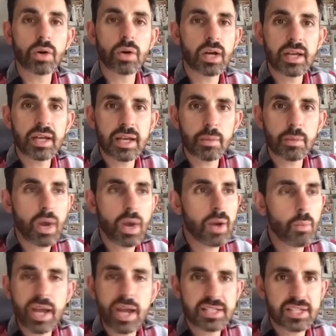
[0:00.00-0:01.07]
Well, where
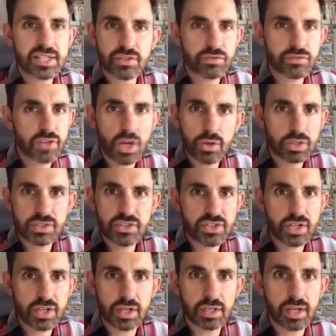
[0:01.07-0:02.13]
weight is of no
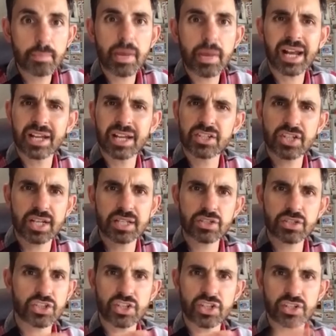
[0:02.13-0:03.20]
concern, and packaging
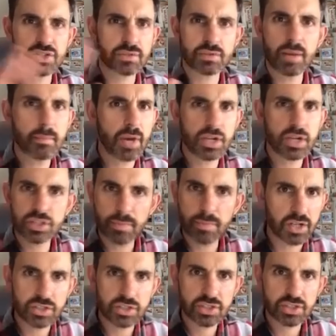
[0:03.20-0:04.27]
is just a much,
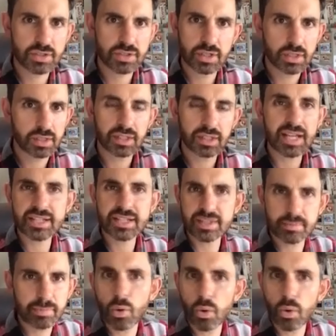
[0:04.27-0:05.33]
much less
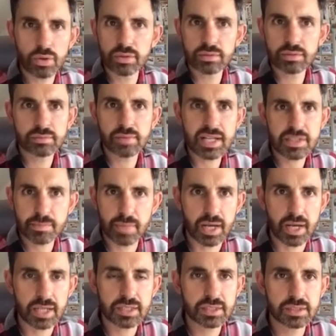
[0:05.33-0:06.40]
important
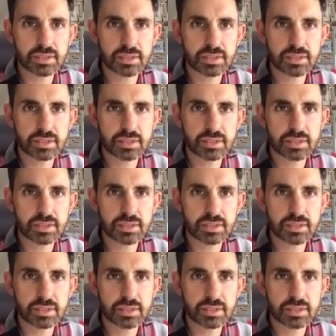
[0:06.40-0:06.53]
aspect.